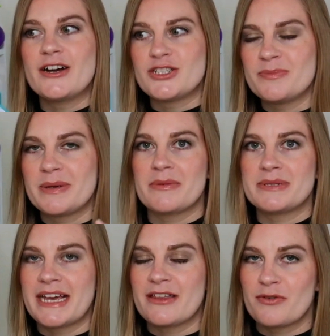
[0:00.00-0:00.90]
I should be able
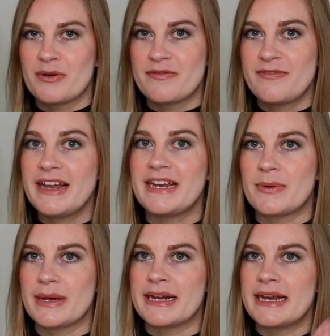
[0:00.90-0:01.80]
to get through it fairly
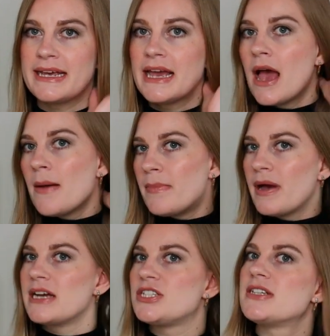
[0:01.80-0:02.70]
quickly.
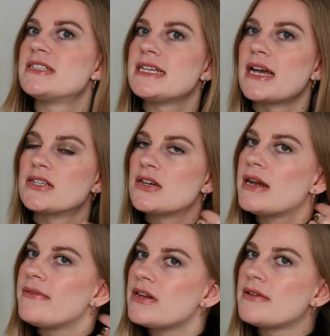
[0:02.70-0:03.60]
But as you can see, I don't
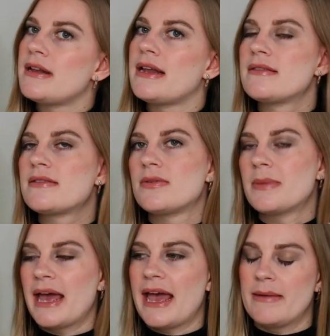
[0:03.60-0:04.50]
have a lot of length to
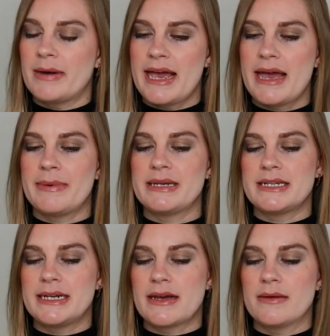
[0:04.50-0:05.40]
my hair. My hair
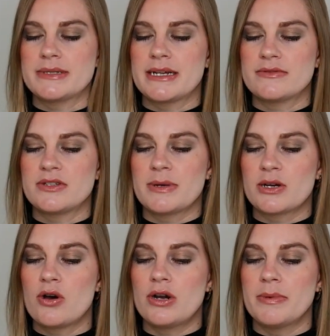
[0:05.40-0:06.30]
basically comes down to my
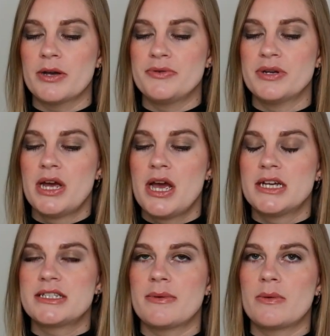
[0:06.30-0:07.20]
collarbone.
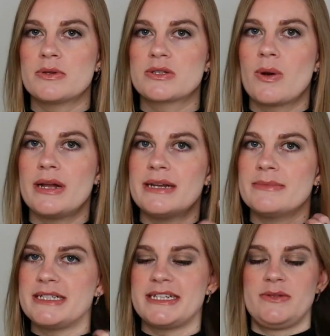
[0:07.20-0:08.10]
So I was quite
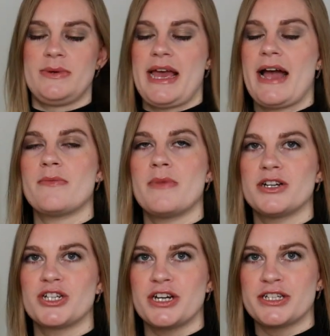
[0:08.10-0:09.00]
limited with how
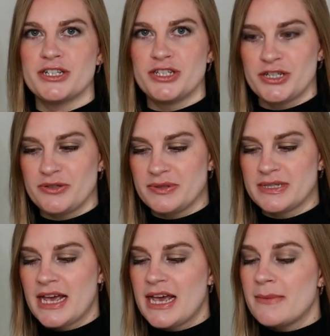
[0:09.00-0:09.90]
much I could
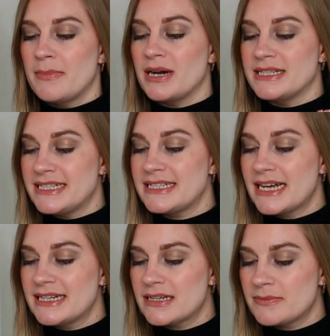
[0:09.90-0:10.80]
use. But I did
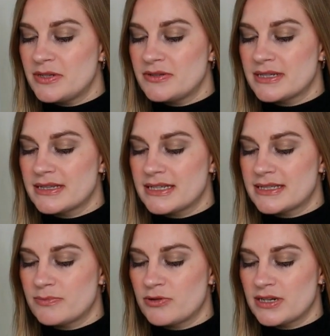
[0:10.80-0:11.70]
end up using
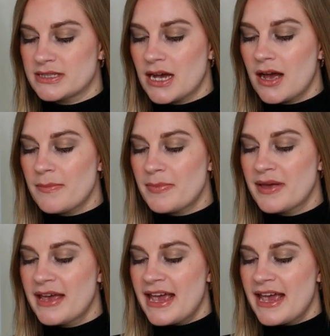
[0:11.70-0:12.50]
this product up.